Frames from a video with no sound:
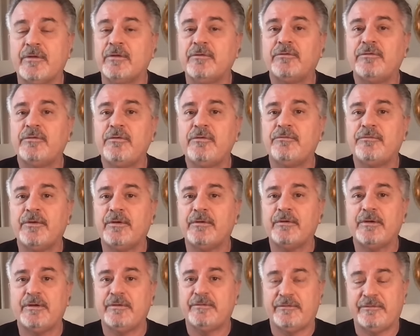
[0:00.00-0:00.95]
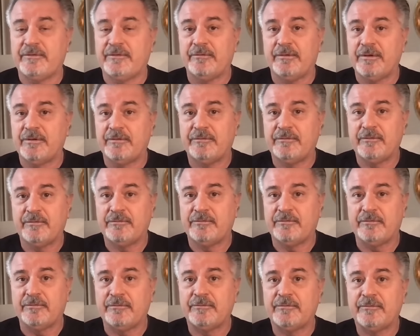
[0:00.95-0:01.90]
on two very serious
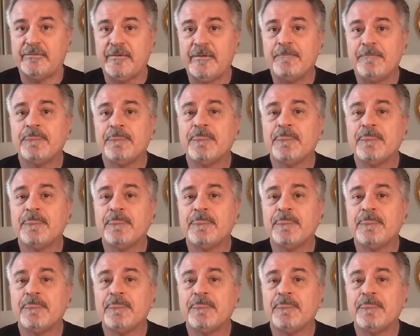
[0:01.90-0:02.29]
issues.